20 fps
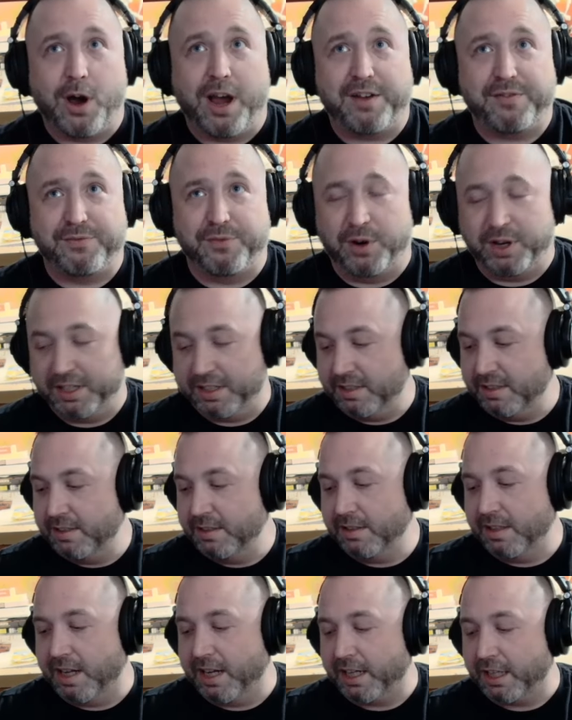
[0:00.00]
fun.
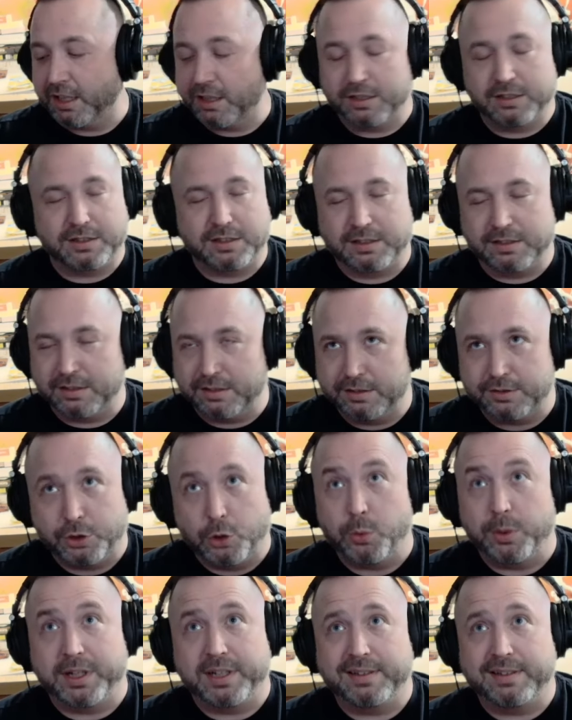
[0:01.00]
Like, do it.